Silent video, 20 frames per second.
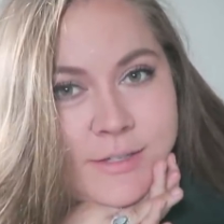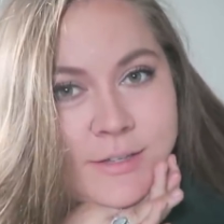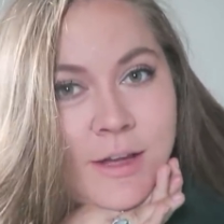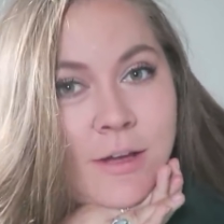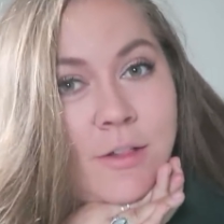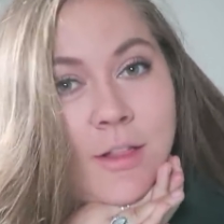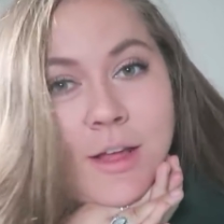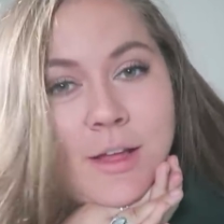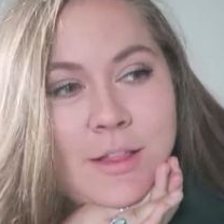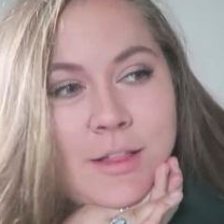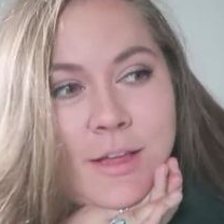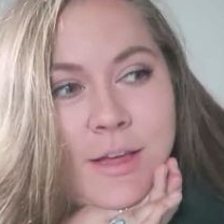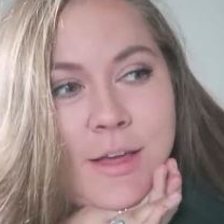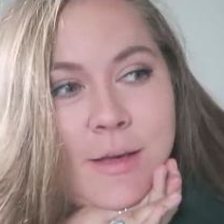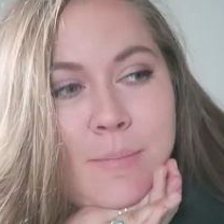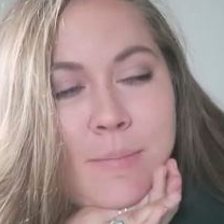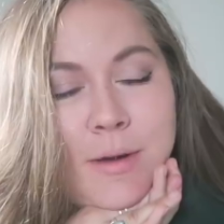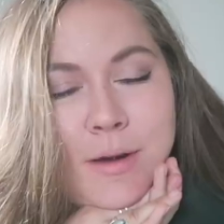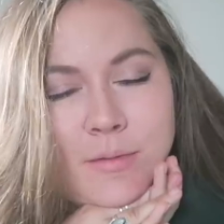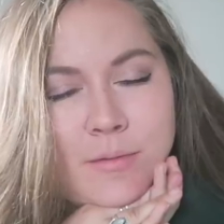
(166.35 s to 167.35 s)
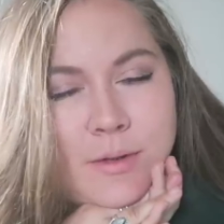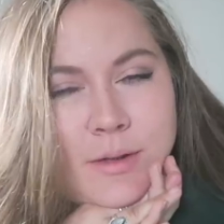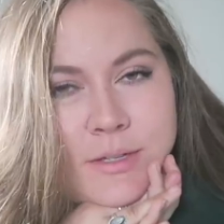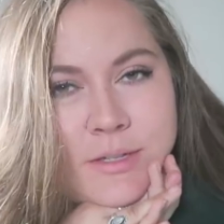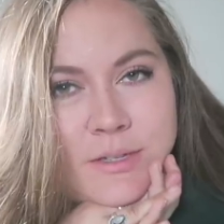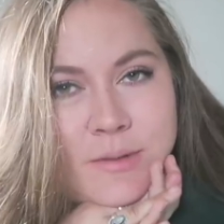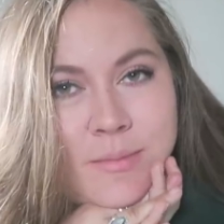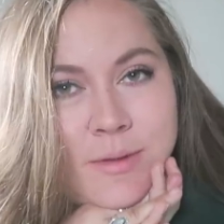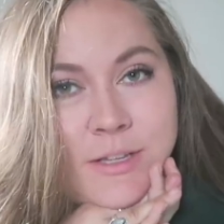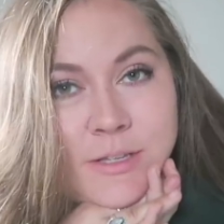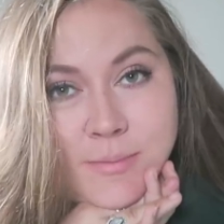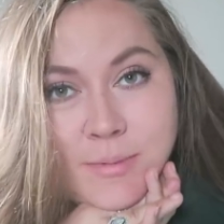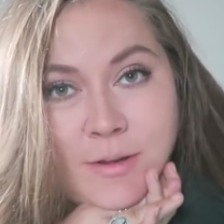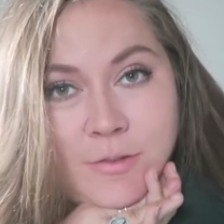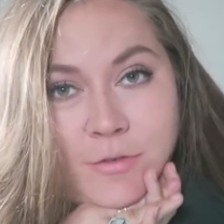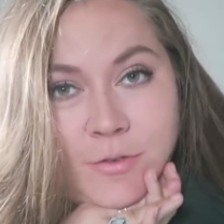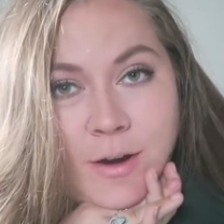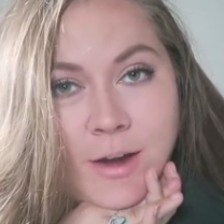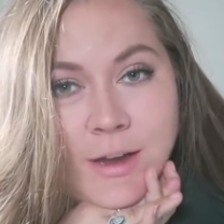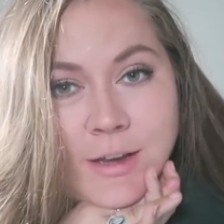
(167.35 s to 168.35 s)
Now, luckily, minimalism is
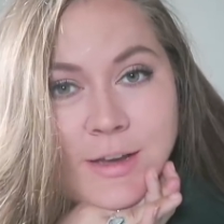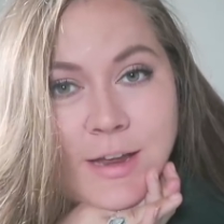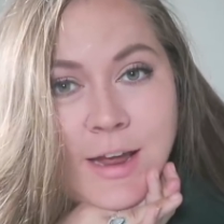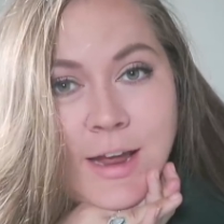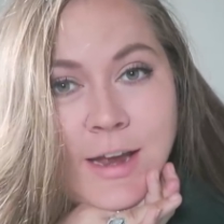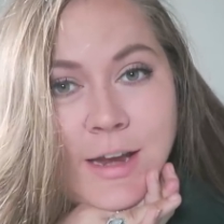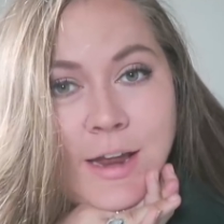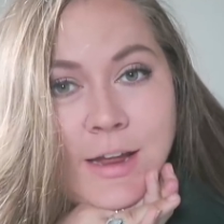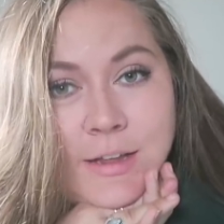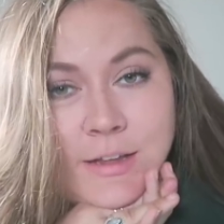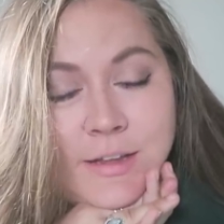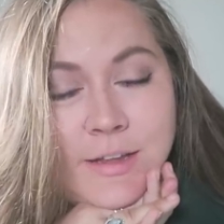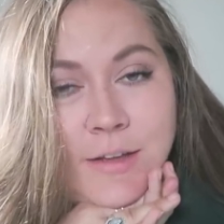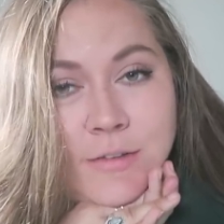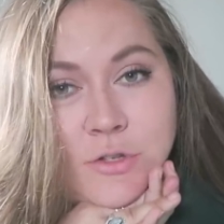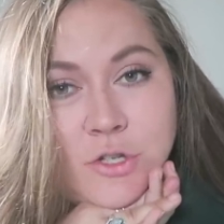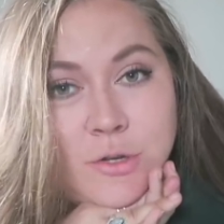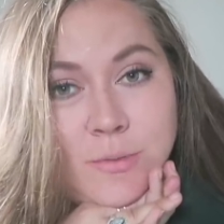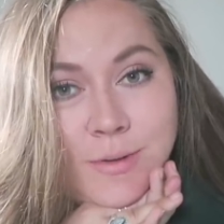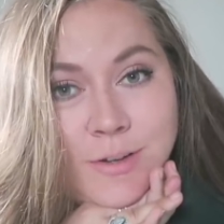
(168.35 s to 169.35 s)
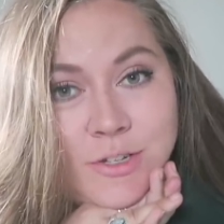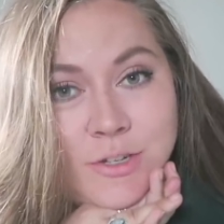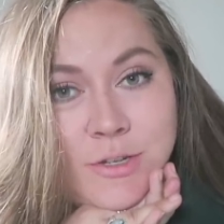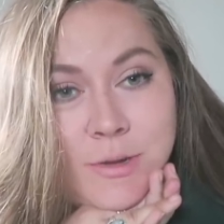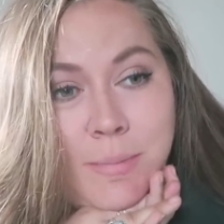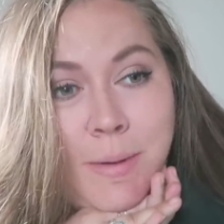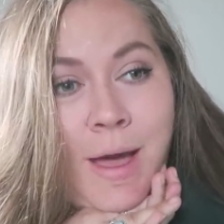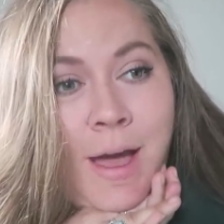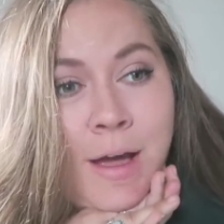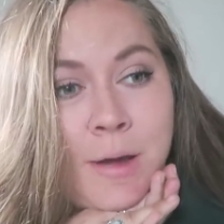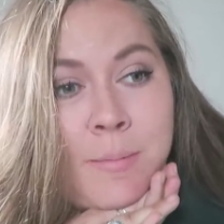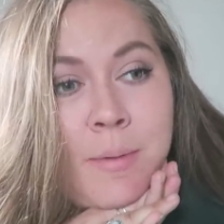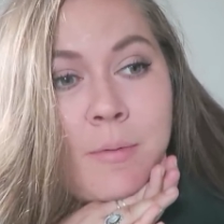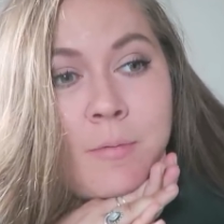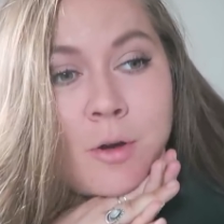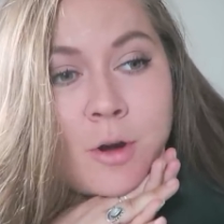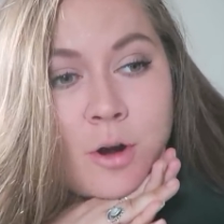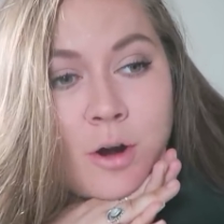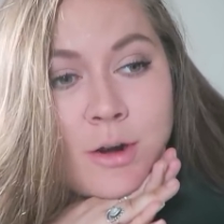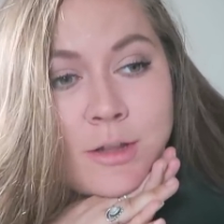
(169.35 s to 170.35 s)
my friend and I didn't have too much to pack,
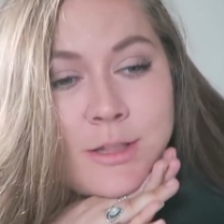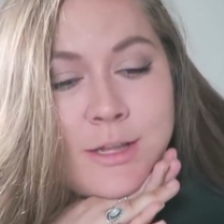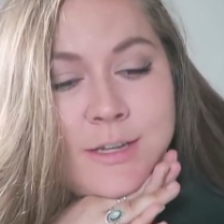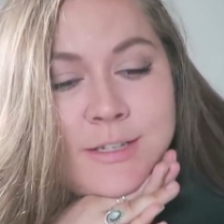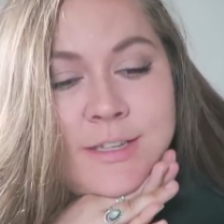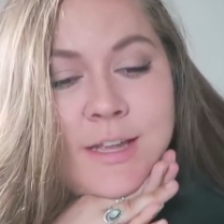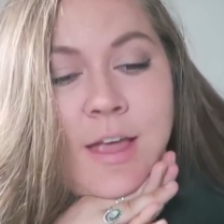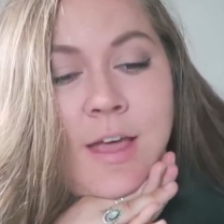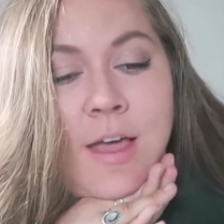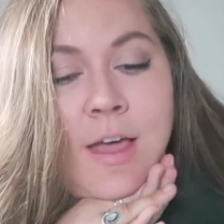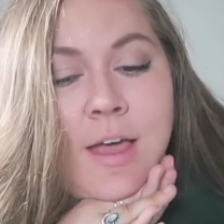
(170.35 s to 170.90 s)
but regardless,